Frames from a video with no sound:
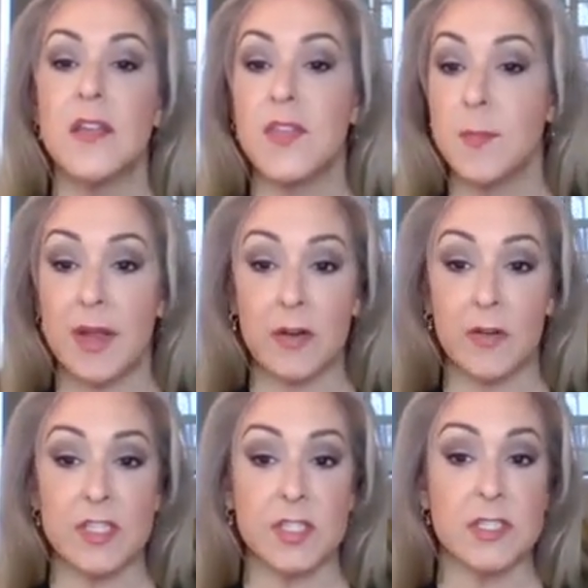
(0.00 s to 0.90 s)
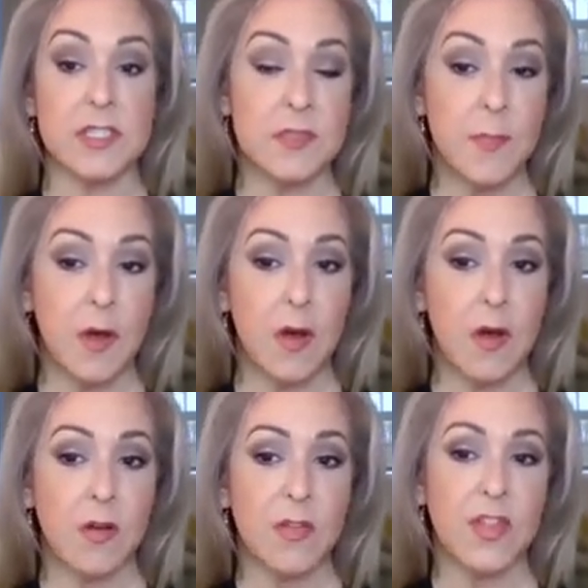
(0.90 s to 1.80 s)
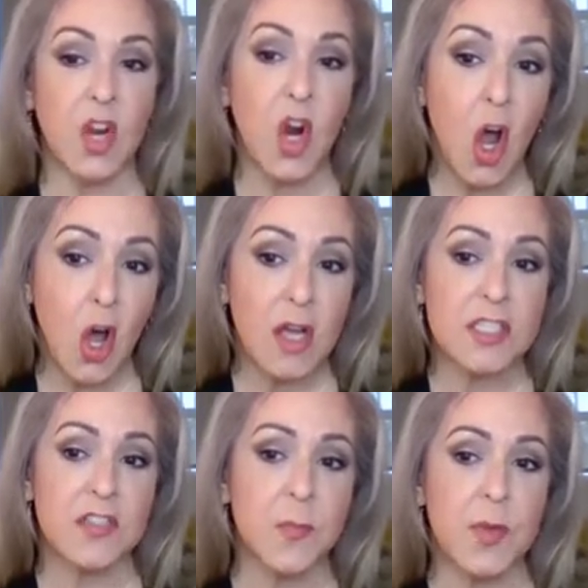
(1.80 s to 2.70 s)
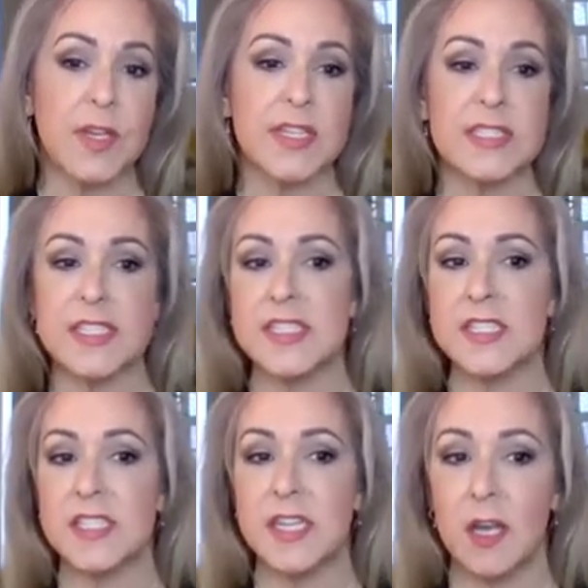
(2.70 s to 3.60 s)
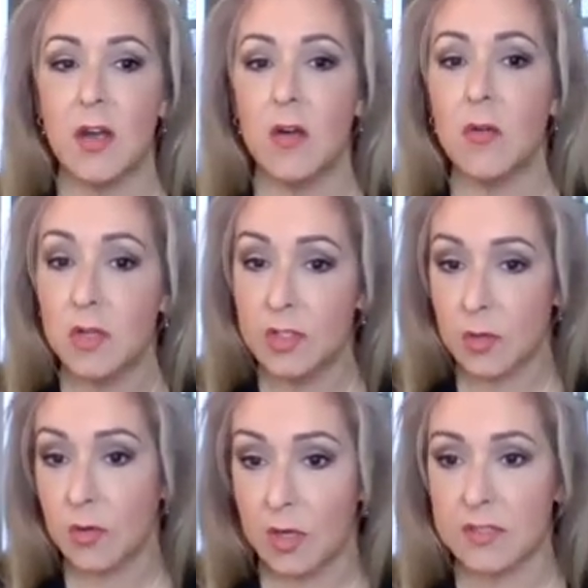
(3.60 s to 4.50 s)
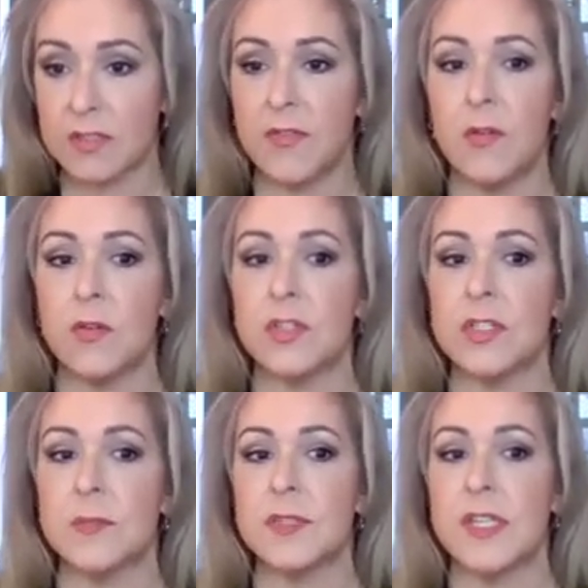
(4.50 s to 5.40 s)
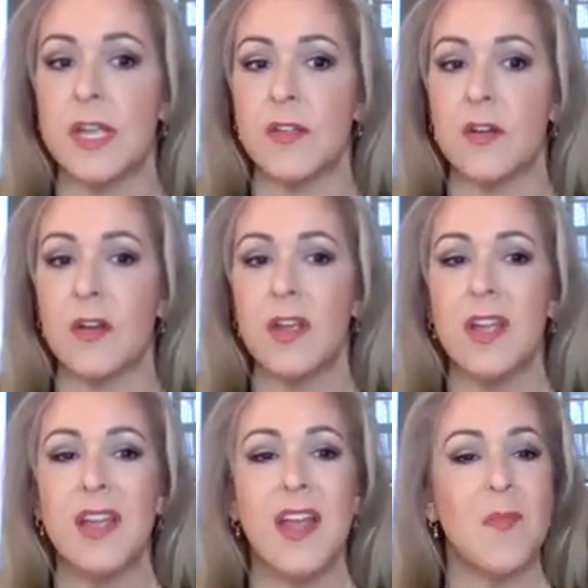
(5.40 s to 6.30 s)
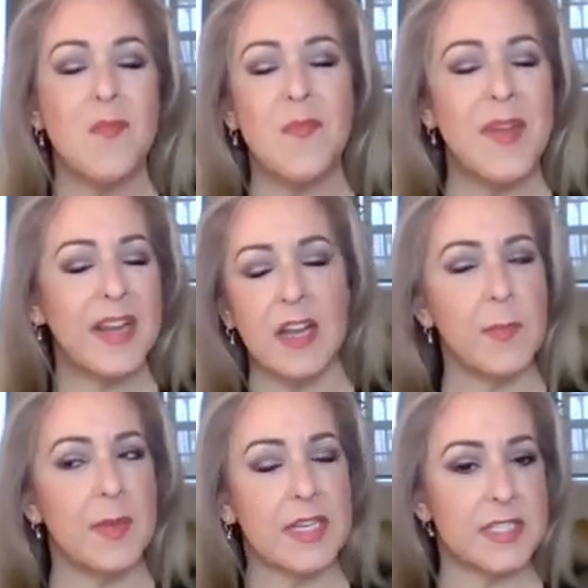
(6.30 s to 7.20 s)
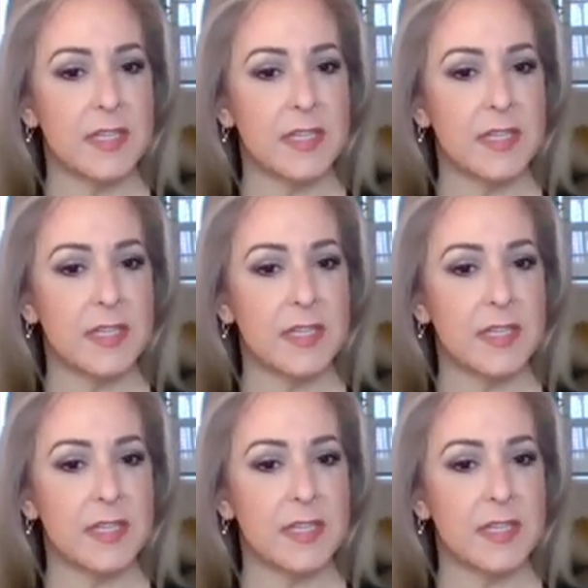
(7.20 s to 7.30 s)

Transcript: If the migration is small, the cost of putting a TCO or total cost of ownership together may not make